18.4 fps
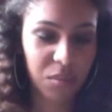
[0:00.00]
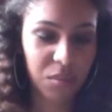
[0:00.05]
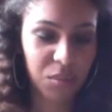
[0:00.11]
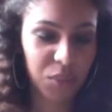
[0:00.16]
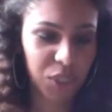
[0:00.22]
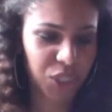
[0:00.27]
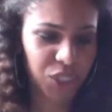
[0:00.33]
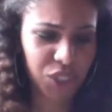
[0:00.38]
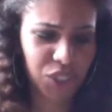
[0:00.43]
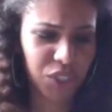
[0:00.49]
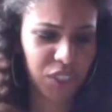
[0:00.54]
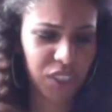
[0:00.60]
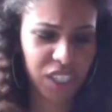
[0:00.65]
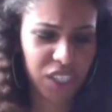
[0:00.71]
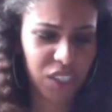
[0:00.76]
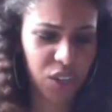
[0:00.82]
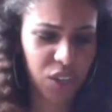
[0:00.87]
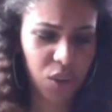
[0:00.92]
But
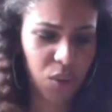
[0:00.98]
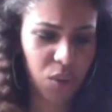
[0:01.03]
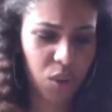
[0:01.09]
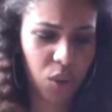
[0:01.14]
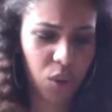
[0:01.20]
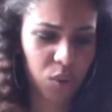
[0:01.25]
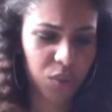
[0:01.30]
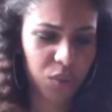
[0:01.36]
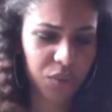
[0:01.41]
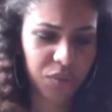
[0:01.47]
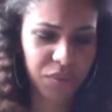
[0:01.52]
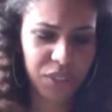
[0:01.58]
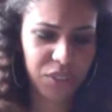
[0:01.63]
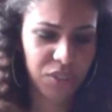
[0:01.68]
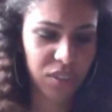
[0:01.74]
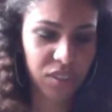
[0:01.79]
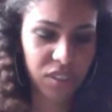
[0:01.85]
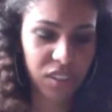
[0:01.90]
surely no cold
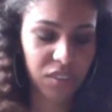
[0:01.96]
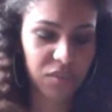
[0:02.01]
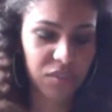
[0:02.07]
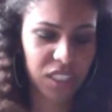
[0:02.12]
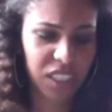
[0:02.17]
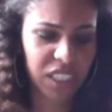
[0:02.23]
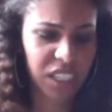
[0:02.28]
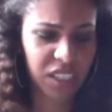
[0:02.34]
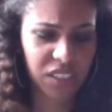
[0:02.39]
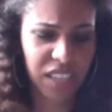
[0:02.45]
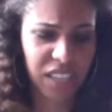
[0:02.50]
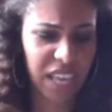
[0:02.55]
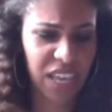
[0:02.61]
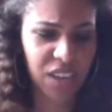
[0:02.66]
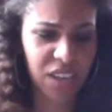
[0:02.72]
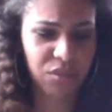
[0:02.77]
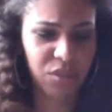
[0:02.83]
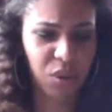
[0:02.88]
fierce enough to kill
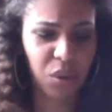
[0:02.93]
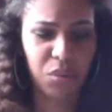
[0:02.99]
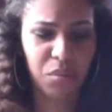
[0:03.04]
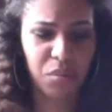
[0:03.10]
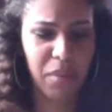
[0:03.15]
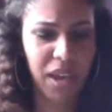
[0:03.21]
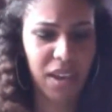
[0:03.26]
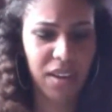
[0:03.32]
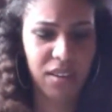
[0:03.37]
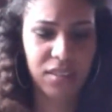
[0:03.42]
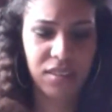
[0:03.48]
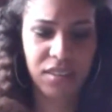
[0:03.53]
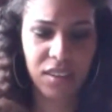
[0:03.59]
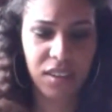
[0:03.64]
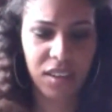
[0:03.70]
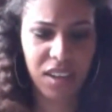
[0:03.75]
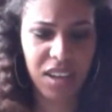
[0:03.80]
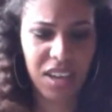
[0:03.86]
8 grown men.
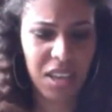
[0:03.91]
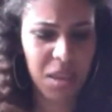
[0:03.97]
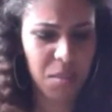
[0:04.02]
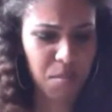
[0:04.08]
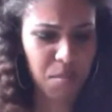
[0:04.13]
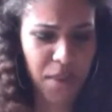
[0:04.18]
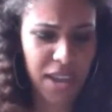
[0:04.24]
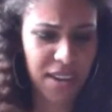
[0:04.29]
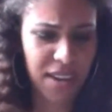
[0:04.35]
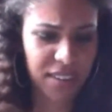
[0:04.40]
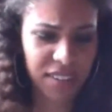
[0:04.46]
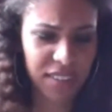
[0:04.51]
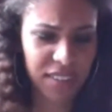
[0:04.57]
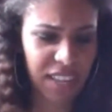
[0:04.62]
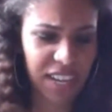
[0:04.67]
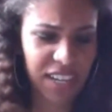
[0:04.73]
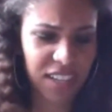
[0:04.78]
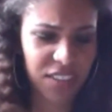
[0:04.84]
Men
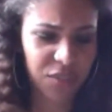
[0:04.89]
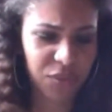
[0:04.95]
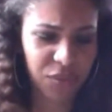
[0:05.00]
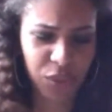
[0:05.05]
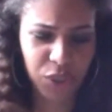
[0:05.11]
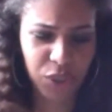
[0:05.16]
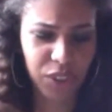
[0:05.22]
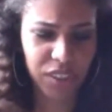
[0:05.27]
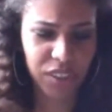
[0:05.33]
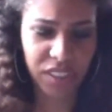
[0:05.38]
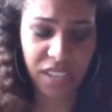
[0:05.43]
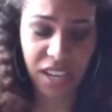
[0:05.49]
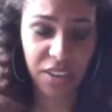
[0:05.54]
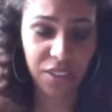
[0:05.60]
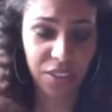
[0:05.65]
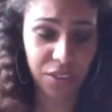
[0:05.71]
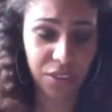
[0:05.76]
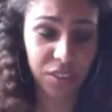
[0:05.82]
clad in fur and
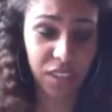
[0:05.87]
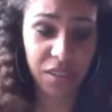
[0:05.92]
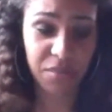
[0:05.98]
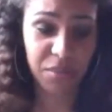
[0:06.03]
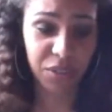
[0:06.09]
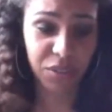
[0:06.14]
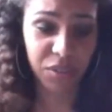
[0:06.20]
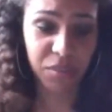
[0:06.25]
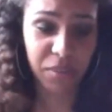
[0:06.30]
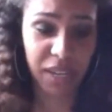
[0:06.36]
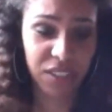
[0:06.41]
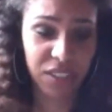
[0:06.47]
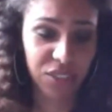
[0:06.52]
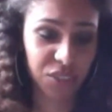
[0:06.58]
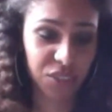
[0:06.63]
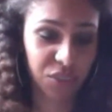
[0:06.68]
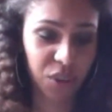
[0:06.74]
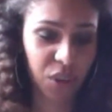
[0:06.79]
leather, let me
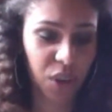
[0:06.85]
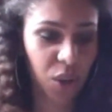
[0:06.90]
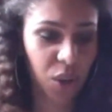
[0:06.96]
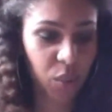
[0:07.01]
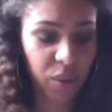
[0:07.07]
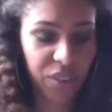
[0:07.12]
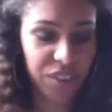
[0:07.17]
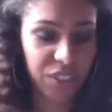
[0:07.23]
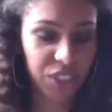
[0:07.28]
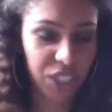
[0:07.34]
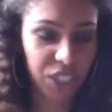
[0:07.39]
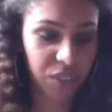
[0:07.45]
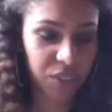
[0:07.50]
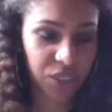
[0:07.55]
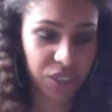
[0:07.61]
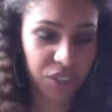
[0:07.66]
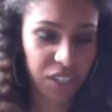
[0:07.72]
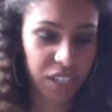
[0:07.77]
remind you, with
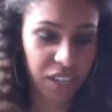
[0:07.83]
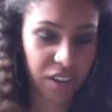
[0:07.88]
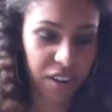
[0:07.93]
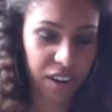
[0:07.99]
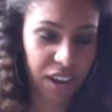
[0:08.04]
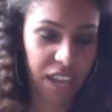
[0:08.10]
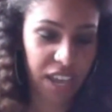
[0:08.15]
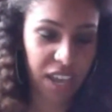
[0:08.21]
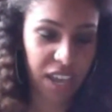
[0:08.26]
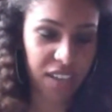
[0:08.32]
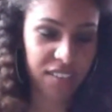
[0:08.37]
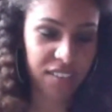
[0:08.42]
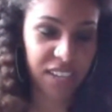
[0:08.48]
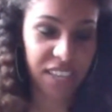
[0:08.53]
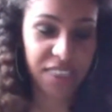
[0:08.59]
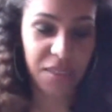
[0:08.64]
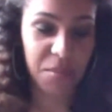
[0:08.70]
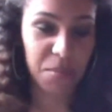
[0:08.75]
shelter near at hand
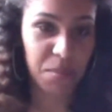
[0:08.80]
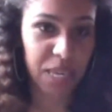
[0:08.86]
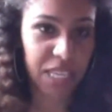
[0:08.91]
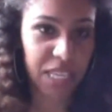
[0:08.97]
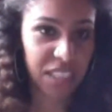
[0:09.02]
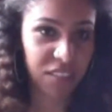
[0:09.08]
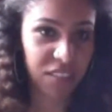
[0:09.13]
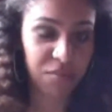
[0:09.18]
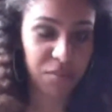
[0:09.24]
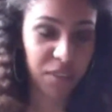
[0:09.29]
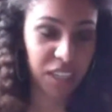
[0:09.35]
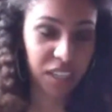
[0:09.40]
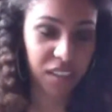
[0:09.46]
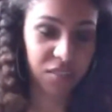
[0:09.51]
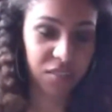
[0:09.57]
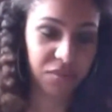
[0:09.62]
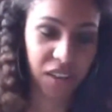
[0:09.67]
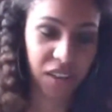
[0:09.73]
and the means of
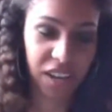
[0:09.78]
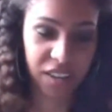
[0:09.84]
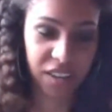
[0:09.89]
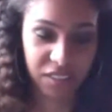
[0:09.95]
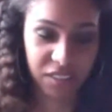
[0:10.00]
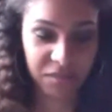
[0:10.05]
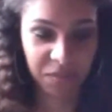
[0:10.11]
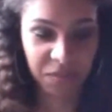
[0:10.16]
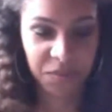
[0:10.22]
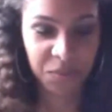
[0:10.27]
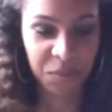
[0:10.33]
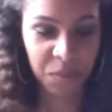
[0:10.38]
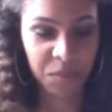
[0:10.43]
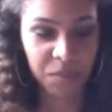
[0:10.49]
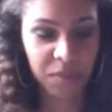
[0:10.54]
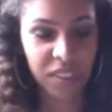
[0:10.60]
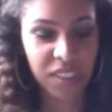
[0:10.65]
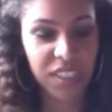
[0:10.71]
making fire.
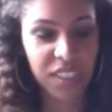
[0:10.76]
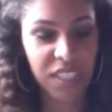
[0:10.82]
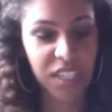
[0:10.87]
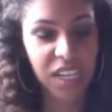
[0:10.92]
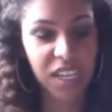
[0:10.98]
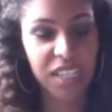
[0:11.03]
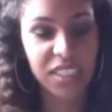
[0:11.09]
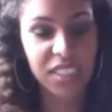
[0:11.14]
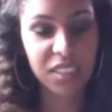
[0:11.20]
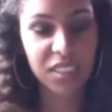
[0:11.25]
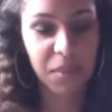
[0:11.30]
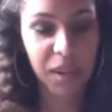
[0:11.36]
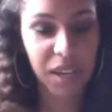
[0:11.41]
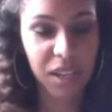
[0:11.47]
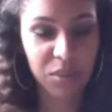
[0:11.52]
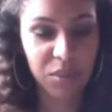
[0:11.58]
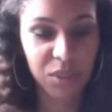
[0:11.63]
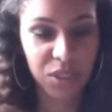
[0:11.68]
The knight's
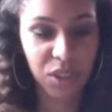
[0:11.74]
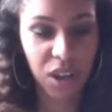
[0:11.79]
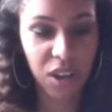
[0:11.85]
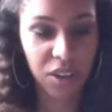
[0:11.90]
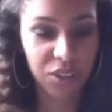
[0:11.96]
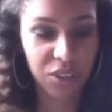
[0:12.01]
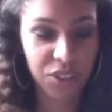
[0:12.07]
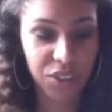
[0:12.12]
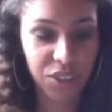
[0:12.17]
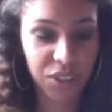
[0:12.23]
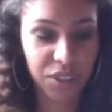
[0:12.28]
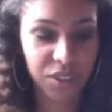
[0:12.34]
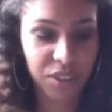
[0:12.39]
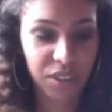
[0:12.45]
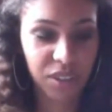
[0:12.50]
smile was cocksure.